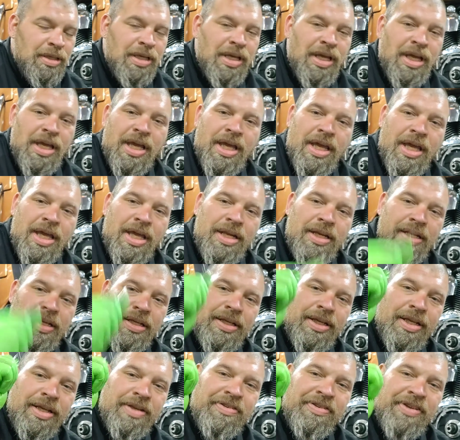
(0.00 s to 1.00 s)
And
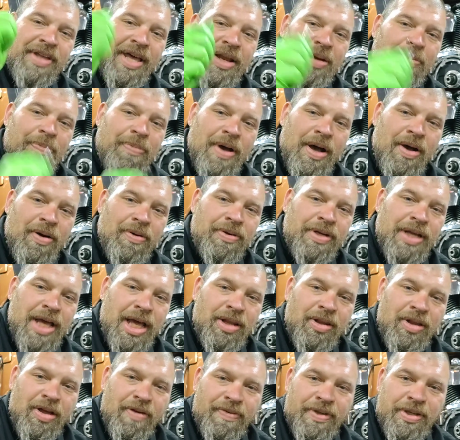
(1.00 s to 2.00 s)
it's not about not
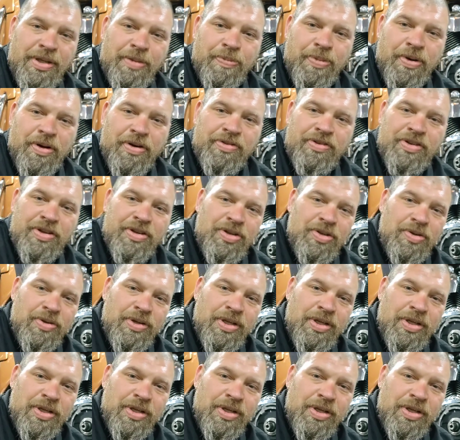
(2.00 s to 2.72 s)
loving the person.